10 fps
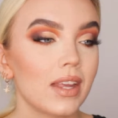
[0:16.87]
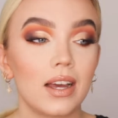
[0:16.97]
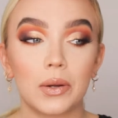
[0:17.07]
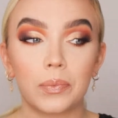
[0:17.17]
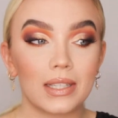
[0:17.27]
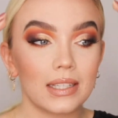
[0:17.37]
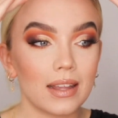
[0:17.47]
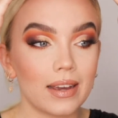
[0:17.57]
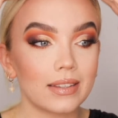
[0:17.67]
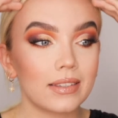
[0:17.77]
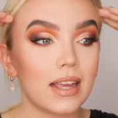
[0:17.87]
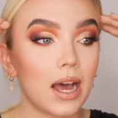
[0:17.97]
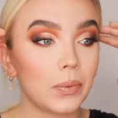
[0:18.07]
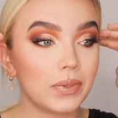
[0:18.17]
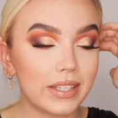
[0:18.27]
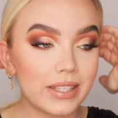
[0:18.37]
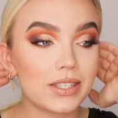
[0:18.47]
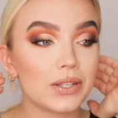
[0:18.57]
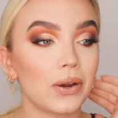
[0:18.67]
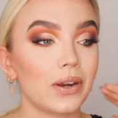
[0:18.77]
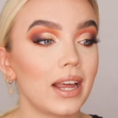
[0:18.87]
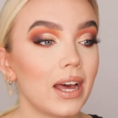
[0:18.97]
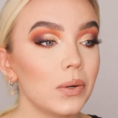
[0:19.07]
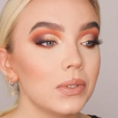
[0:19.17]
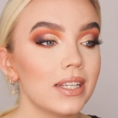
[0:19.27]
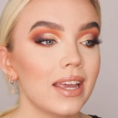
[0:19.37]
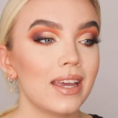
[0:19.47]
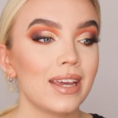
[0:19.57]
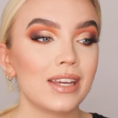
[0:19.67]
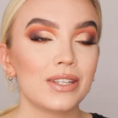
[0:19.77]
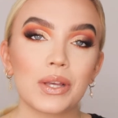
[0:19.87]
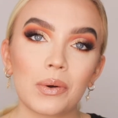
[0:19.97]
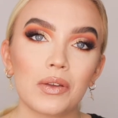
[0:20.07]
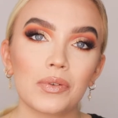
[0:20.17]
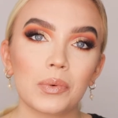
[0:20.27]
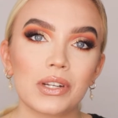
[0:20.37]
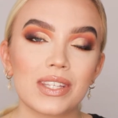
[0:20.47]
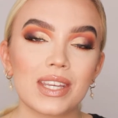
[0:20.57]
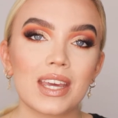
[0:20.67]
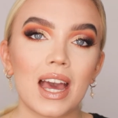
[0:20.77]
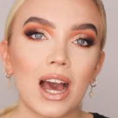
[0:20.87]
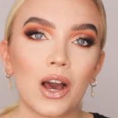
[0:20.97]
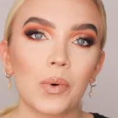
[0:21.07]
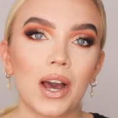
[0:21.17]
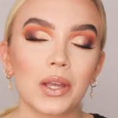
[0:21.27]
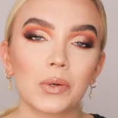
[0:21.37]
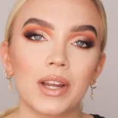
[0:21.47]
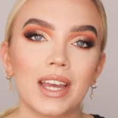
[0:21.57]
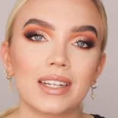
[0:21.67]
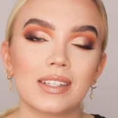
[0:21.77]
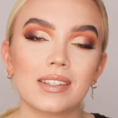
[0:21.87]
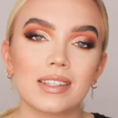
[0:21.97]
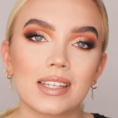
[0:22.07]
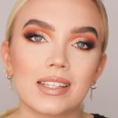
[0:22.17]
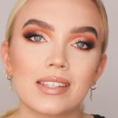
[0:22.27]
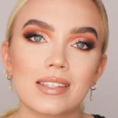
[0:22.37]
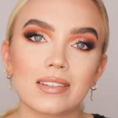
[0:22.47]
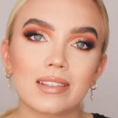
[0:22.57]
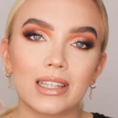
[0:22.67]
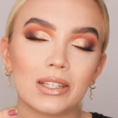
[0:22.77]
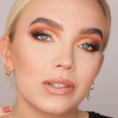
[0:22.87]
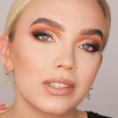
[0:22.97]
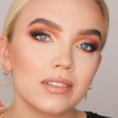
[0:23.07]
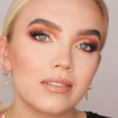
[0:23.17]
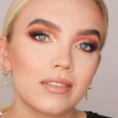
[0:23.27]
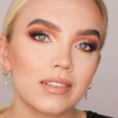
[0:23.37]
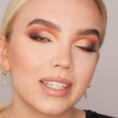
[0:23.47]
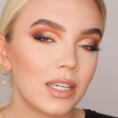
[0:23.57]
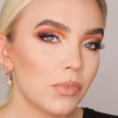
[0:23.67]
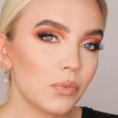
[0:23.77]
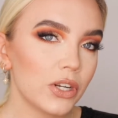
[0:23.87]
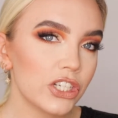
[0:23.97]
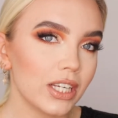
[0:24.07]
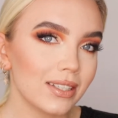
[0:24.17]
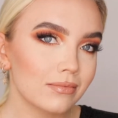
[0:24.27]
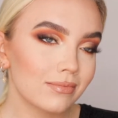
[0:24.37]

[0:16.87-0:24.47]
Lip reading: I really like how this turned out. So if you want to see how I created this look, keep on watching.